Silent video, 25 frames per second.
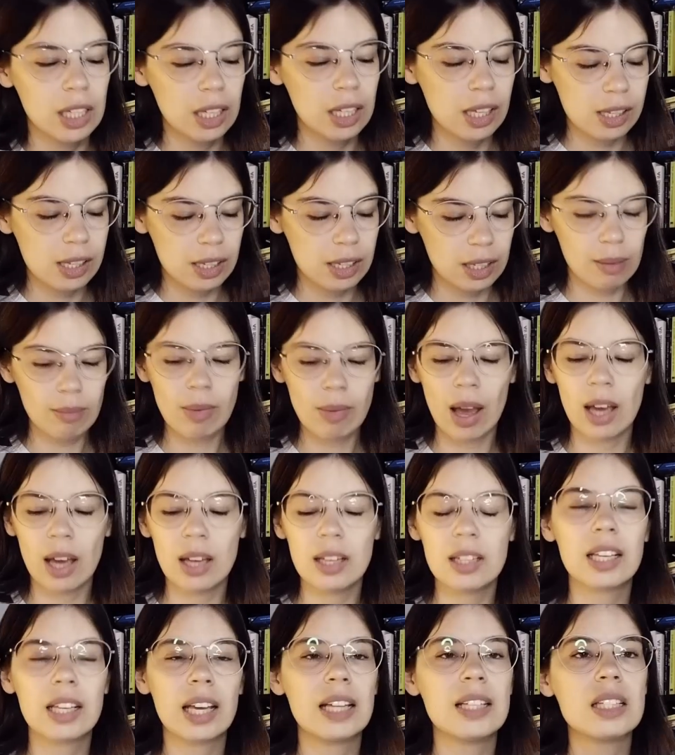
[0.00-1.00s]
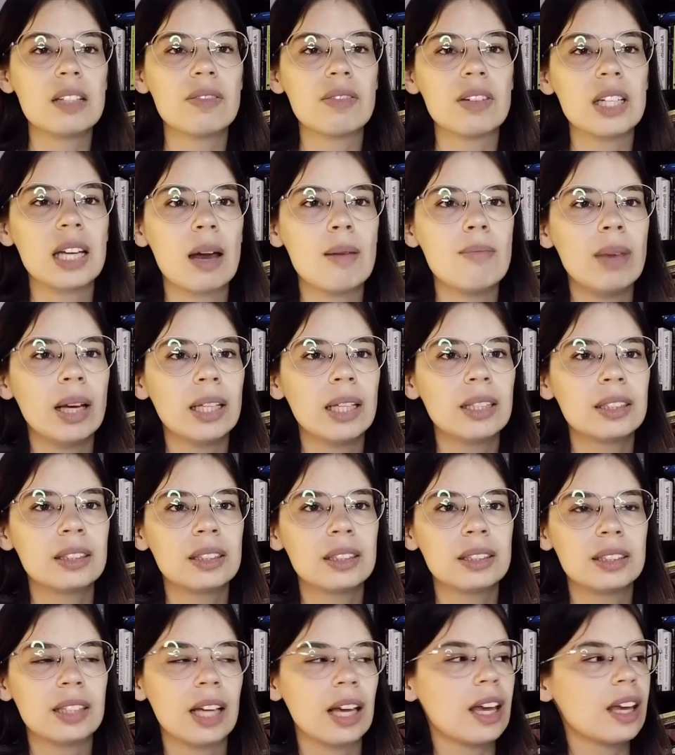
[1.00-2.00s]
Some men can't even commit
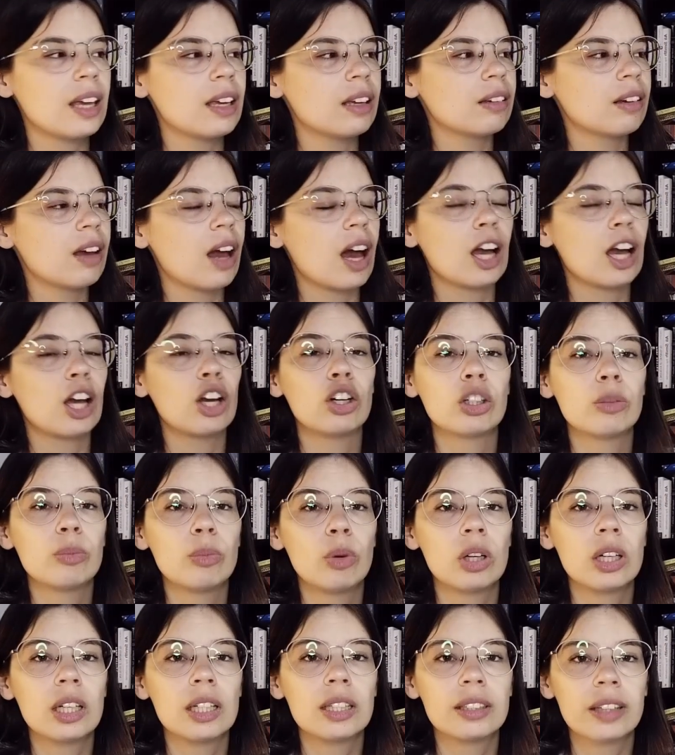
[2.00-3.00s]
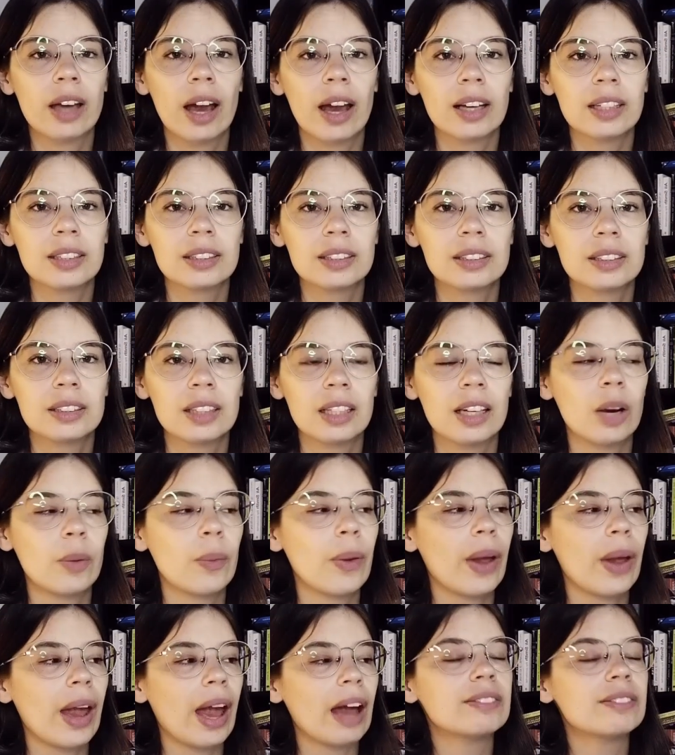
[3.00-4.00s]
to saying a good morning text, and then
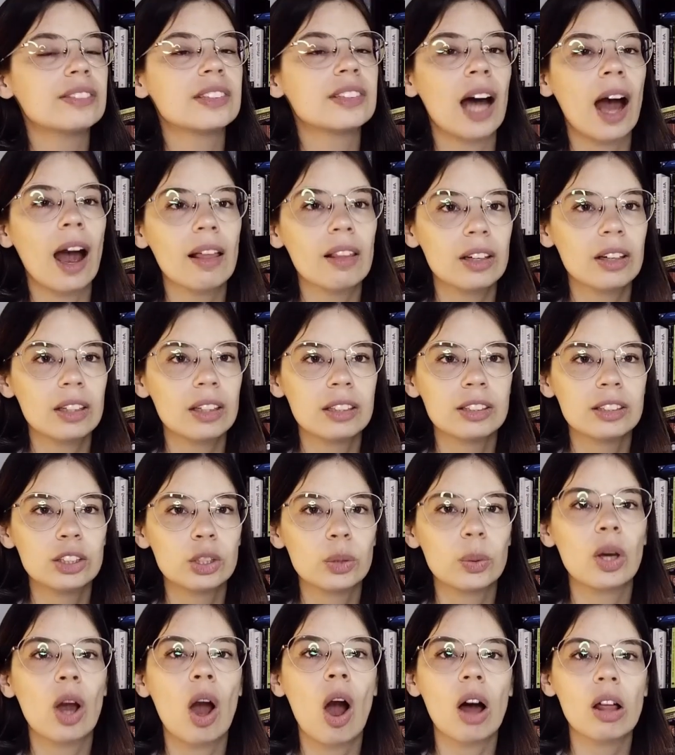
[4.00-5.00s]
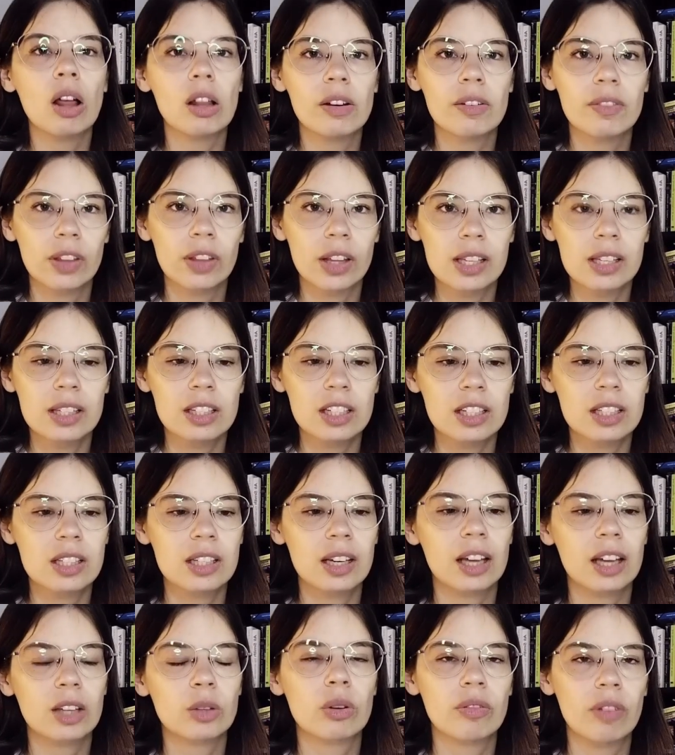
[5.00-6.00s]
we have Tyler doing all of this just to
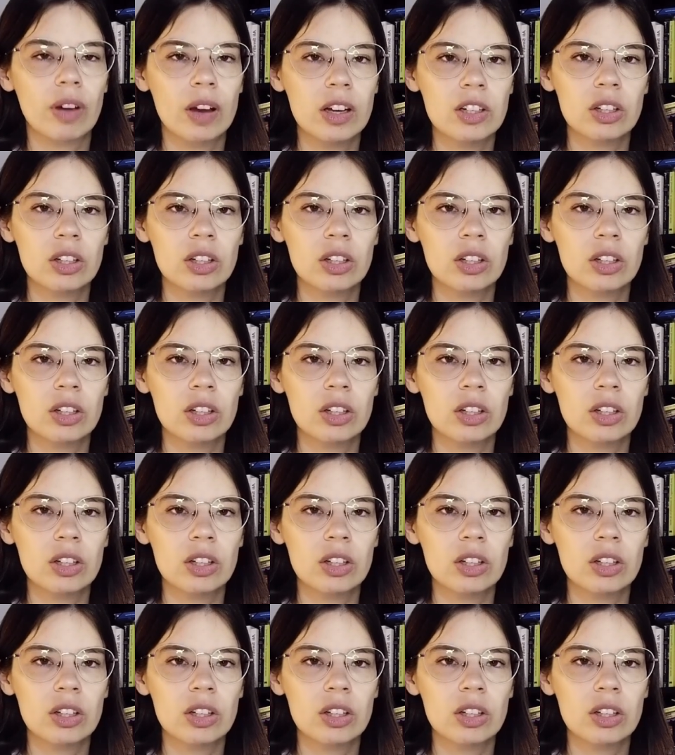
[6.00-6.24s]
get revenge on